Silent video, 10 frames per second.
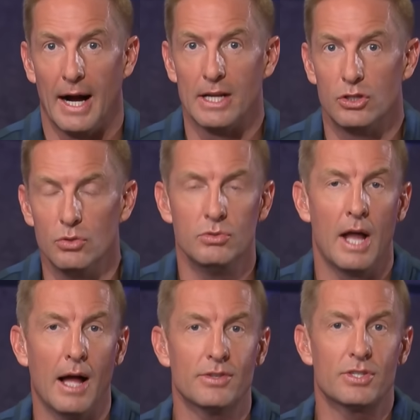I do
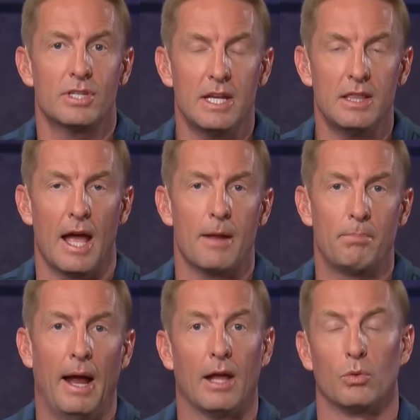not see
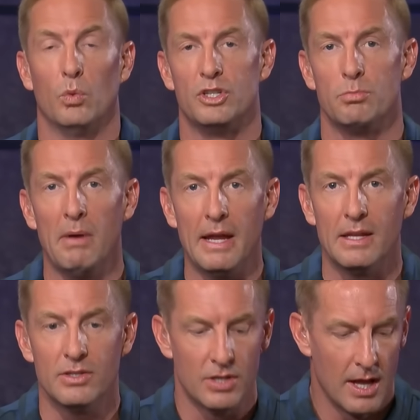that path, which
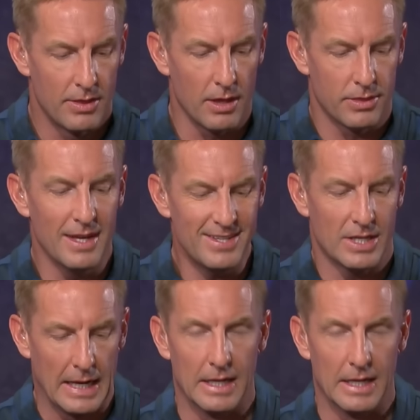means that this